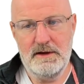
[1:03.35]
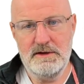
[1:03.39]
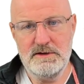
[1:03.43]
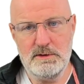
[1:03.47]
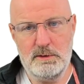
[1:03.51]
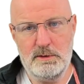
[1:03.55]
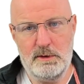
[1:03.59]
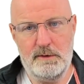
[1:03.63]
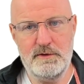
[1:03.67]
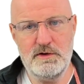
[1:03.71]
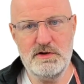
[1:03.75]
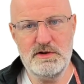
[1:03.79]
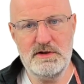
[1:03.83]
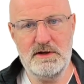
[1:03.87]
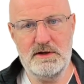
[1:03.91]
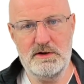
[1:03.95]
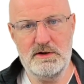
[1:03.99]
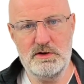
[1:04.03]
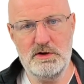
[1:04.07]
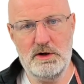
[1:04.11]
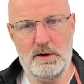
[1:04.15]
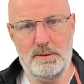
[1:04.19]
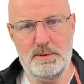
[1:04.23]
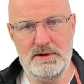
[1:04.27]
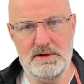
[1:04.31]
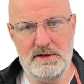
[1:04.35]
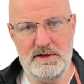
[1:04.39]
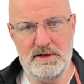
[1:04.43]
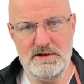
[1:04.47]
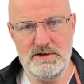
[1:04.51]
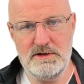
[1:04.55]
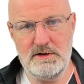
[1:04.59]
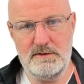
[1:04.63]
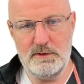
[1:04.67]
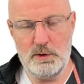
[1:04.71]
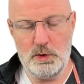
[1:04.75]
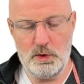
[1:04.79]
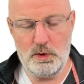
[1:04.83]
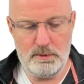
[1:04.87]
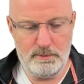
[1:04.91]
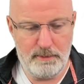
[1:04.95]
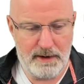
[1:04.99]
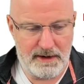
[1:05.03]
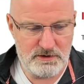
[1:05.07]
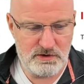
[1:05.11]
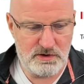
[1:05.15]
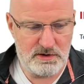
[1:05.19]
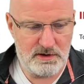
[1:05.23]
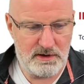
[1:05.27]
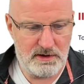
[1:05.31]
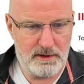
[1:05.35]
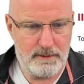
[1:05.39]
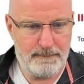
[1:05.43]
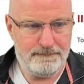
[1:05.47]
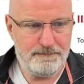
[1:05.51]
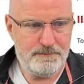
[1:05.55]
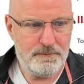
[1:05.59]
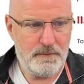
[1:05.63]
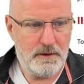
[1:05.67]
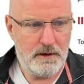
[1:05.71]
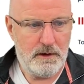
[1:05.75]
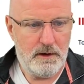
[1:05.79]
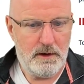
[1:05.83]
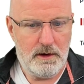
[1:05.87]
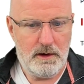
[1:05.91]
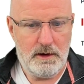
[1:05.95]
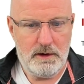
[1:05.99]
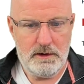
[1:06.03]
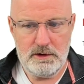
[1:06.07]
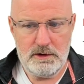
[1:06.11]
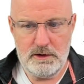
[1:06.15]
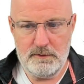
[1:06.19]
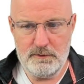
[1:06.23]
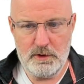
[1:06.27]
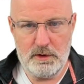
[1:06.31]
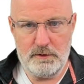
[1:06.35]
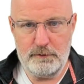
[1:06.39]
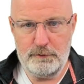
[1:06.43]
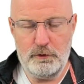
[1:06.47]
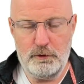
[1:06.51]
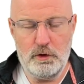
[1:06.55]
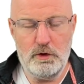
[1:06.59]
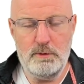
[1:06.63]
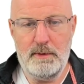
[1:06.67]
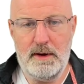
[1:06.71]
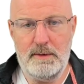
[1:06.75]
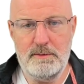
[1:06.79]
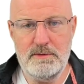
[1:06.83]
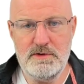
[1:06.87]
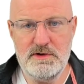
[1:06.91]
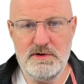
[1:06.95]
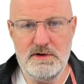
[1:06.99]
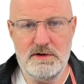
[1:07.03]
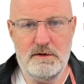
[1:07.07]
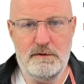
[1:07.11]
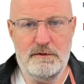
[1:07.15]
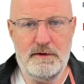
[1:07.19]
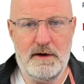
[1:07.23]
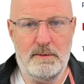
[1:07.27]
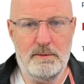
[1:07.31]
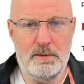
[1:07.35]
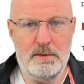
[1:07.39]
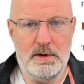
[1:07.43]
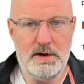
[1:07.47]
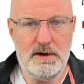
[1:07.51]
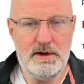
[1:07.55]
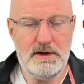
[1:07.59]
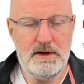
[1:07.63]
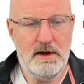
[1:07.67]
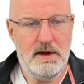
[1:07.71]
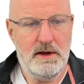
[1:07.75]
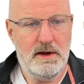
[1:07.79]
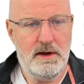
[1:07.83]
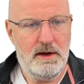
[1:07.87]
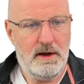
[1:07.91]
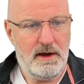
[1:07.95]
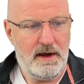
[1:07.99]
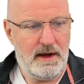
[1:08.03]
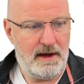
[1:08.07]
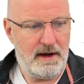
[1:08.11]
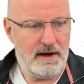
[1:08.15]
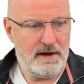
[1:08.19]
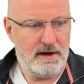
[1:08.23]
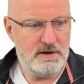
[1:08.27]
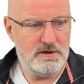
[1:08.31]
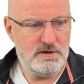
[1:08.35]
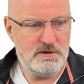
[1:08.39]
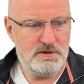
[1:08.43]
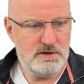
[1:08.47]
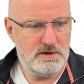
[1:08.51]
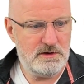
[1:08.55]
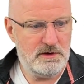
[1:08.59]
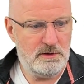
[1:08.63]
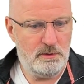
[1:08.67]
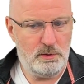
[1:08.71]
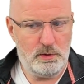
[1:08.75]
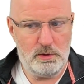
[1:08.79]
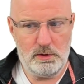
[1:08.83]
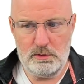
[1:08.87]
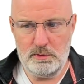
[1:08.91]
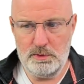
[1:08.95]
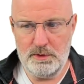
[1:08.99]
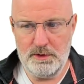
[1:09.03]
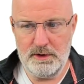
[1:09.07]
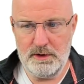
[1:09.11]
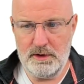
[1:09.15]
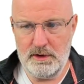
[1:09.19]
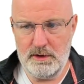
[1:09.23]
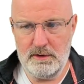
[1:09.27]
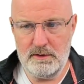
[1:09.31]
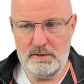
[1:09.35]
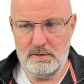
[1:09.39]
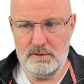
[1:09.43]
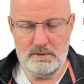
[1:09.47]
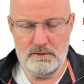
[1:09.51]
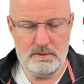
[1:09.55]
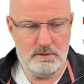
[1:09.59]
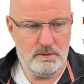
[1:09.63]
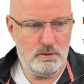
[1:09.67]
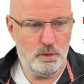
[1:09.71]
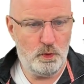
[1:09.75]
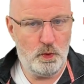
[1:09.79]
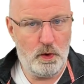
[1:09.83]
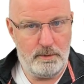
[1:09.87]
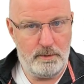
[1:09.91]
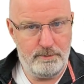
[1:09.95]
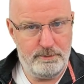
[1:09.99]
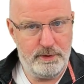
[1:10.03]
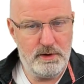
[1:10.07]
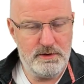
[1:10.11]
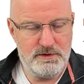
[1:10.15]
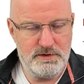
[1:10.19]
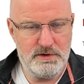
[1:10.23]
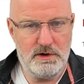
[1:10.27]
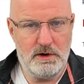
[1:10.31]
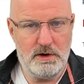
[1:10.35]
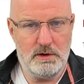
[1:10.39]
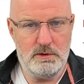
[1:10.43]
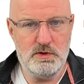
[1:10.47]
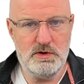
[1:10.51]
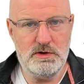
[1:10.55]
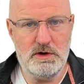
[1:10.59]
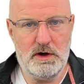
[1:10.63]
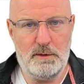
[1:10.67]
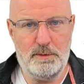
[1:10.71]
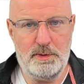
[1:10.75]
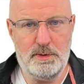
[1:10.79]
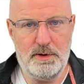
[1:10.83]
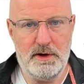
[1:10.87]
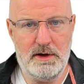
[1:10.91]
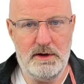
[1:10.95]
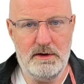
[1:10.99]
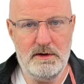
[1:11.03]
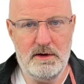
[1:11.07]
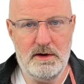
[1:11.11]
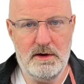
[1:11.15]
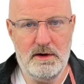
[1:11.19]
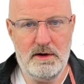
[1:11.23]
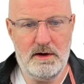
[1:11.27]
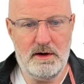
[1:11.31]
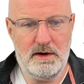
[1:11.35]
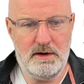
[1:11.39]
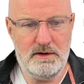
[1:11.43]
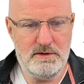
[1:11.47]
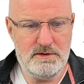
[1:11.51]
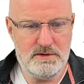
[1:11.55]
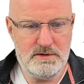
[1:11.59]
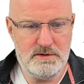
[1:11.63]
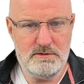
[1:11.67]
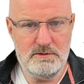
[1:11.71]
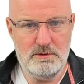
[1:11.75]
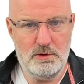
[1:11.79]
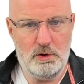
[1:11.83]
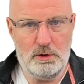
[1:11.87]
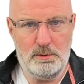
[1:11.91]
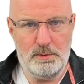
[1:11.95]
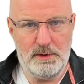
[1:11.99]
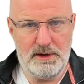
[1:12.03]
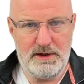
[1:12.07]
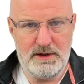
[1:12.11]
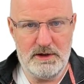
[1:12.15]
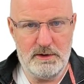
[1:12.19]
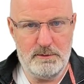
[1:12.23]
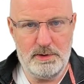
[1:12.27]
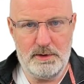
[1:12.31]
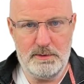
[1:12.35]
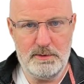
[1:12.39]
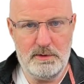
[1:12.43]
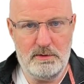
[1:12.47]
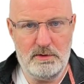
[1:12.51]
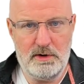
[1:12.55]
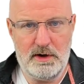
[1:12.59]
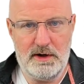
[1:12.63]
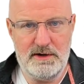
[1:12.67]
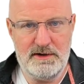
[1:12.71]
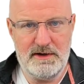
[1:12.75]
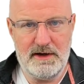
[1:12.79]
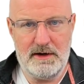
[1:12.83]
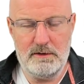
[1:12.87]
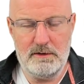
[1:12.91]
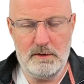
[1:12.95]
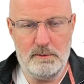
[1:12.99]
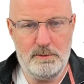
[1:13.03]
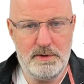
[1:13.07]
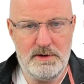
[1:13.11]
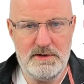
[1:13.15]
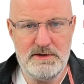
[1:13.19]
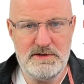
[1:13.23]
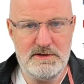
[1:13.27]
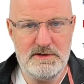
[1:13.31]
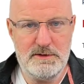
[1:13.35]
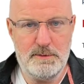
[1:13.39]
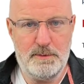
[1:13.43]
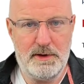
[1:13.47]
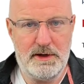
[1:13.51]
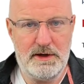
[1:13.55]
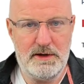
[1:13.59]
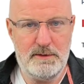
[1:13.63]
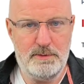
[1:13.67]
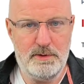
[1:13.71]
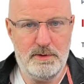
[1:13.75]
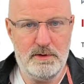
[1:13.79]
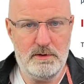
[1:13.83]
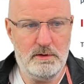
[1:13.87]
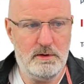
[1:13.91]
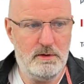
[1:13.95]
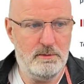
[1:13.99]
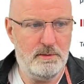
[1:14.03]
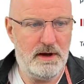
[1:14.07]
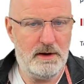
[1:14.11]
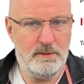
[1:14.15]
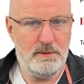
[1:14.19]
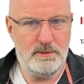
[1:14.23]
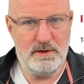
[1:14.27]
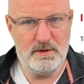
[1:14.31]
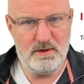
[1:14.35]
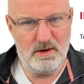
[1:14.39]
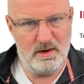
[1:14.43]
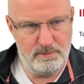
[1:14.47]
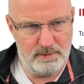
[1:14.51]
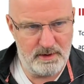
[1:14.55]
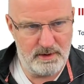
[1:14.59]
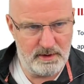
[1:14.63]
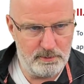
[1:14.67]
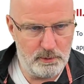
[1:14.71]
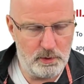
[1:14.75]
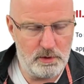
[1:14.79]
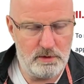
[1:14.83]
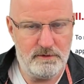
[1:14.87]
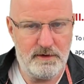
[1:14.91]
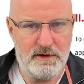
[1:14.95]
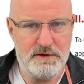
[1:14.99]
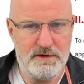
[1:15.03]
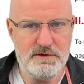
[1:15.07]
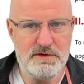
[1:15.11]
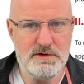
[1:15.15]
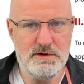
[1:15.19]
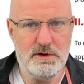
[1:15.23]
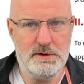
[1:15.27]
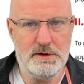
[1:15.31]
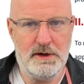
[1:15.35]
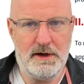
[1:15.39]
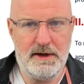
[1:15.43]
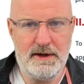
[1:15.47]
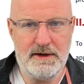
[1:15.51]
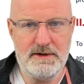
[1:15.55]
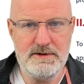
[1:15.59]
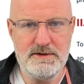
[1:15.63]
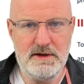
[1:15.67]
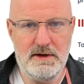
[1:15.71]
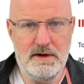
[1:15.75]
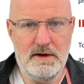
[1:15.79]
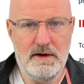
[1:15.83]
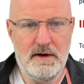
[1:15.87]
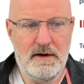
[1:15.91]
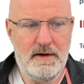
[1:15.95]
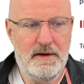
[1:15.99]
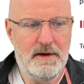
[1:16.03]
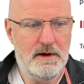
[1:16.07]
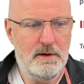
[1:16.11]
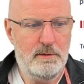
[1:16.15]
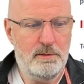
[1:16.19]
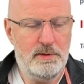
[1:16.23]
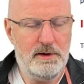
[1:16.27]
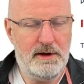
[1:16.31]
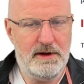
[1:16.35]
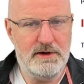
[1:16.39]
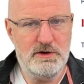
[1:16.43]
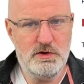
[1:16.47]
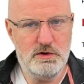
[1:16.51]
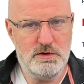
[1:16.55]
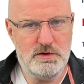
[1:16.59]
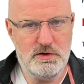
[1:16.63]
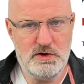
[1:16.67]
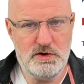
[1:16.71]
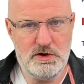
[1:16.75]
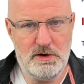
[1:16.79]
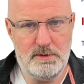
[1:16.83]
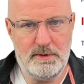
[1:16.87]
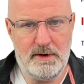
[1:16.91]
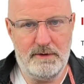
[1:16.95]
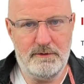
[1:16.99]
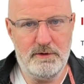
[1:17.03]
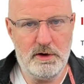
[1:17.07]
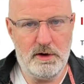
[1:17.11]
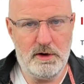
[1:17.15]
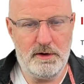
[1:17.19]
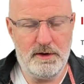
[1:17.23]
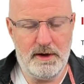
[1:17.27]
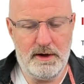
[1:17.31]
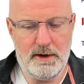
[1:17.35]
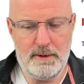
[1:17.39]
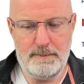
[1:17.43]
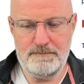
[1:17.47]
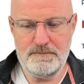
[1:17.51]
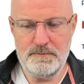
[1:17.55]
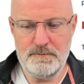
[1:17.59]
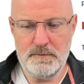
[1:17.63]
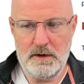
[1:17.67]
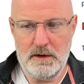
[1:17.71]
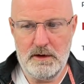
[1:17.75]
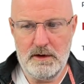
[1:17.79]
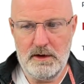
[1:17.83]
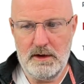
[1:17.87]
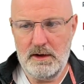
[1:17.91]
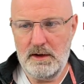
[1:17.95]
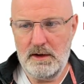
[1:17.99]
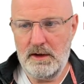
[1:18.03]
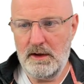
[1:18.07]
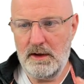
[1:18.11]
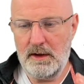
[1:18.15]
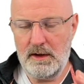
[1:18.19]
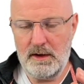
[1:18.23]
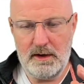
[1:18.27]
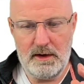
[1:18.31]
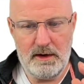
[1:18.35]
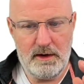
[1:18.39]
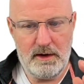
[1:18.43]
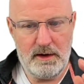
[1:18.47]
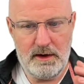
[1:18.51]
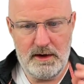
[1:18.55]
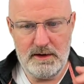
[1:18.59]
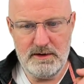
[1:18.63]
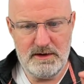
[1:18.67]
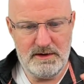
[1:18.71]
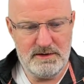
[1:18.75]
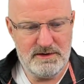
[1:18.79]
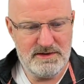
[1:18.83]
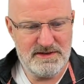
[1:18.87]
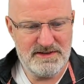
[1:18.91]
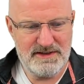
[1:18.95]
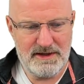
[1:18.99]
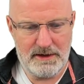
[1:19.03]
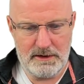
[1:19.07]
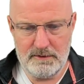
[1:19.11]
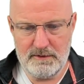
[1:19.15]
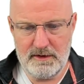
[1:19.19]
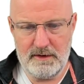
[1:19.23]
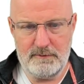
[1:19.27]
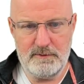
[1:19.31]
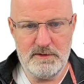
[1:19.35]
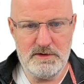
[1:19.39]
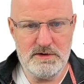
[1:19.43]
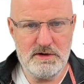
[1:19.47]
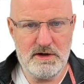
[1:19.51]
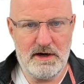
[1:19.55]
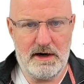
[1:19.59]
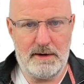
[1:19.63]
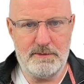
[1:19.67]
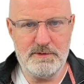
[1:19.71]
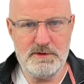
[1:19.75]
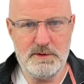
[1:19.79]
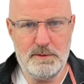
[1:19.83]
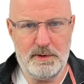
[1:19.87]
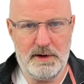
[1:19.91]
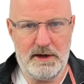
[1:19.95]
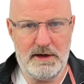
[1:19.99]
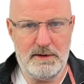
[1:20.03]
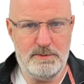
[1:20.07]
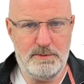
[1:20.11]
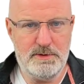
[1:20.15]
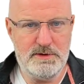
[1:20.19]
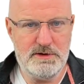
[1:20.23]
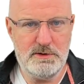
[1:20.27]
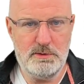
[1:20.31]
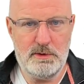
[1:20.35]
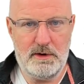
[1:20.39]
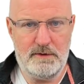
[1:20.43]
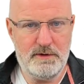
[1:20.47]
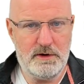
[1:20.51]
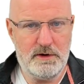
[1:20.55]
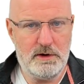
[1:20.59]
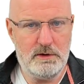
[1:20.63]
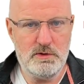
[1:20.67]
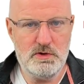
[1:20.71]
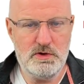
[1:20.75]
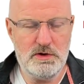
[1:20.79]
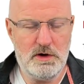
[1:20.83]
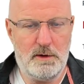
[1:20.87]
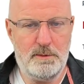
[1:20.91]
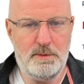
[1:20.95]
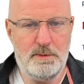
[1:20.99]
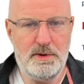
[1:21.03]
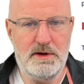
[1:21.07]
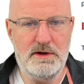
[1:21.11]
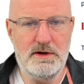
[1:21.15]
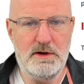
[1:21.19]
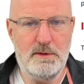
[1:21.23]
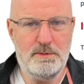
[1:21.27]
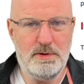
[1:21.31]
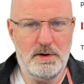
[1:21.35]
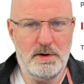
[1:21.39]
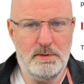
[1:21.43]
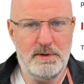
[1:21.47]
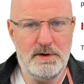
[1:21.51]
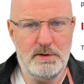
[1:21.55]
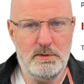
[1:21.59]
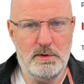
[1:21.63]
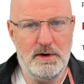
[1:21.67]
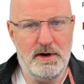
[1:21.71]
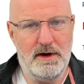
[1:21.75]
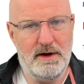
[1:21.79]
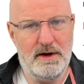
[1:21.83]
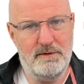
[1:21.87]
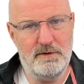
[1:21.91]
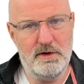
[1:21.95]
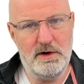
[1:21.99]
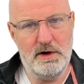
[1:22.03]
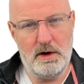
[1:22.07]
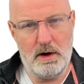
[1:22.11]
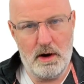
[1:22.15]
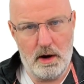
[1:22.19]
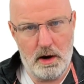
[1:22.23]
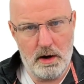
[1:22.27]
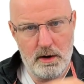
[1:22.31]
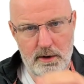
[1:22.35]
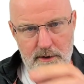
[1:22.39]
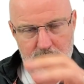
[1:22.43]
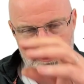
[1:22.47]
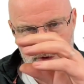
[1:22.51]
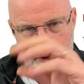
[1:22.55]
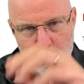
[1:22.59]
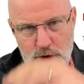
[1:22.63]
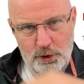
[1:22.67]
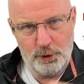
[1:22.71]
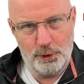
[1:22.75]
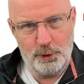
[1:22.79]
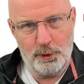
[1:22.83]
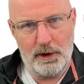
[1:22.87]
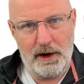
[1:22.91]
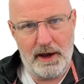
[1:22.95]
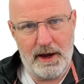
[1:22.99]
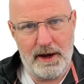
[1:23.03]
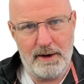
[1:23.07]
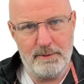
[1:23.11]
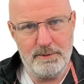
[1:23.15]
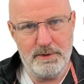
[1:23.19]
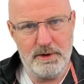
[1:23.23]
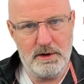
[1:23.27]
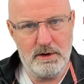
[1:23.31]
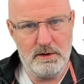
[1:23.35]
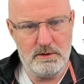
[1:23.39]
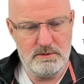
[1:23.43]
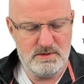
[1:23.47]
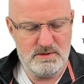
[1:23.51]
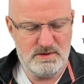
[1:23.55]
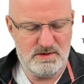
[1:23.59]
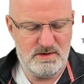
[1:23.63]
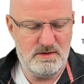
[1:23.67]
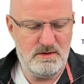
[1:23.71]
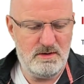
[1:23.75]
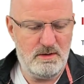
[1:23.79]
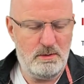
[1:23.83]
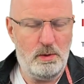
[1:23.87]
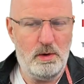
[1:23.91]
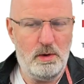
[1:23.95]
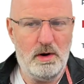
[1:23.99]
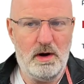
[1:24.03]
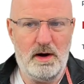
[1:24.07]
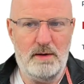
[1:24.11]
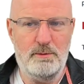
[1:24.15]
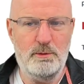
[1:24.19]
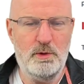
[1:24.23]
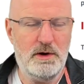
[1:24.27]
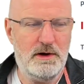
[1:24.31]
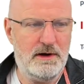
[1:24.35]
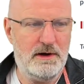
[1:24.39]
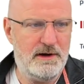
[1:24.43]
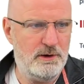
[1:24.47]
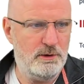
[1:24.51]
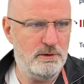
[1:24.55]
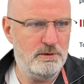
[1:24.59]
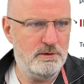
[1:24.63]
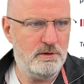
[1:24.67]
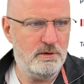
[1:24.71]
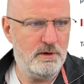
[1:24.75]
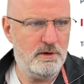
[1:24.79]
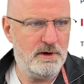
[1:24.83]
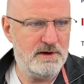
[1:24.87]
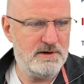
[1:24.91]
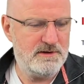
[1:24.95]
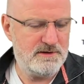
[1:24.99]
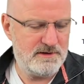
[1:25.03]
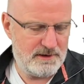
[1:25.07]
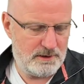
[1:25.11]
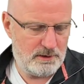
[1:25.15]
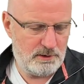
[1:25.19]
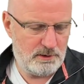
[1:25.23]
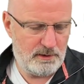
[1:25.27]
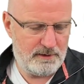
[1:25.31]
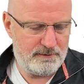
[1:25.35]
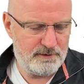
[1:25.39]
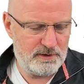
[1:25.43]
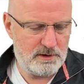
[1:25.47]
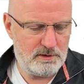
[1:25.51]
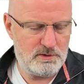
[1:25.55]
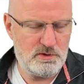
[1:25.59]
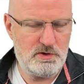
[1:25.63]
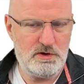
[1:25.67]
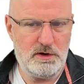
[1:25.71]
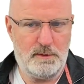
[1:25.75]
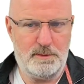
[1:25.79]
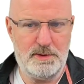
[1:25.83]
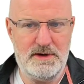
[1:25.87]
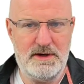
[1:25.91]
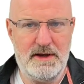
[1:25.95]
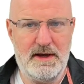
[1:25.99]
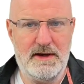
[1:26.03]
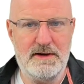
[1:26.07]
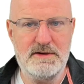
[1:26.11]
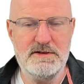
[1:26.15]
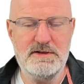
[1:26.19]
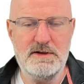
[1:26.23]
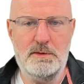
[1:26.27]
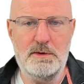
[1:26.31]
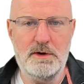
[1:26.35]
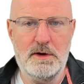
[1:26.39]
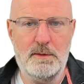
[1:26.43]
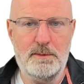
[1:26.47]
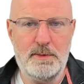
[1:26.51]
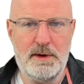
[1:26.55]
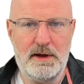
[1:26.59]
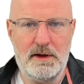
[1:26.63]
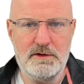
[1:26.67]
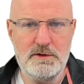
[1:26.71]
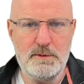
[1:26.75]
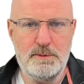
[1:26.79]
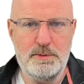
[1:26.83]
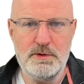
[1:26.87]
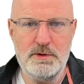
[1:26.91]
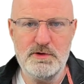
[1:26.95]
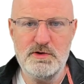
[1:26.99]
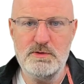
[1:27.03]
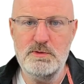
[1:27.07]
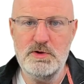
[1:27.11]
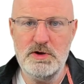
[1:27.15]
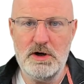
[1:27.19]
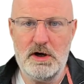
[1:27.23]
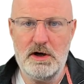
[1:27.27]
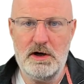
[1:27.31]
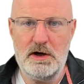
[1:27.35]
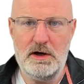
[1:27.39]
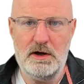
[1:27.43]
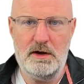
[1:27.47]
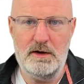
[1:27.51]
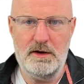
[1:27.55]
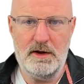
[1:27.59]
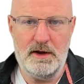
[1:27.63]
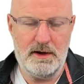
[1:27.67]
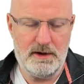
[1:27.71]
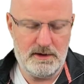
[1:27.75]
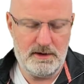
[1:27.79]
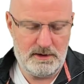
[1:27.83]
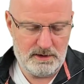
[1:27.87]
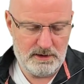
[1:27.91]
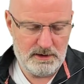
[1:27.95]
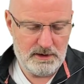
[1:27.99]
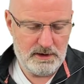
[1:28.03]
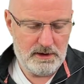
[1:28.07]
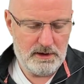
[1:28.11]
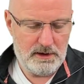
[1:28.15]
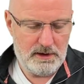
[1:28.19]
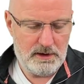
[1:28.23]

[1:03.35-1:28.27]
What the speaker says: So obviously a shopping list, if you imagine it, you've got 4 members in your family and you all want to, one person go shopping, and normally you'd probably write it down on pieces of paper, or maybe you've got a bit more advanced told Alexa, but let's just assume you haven't got that. And instead of giving scraps of paper to whoever goes shopping, you probably want to have a nice, cool app that goes, do you know what? I'm really hungry. So whoever goes shopping next, I want to be able to put some chocolate on there.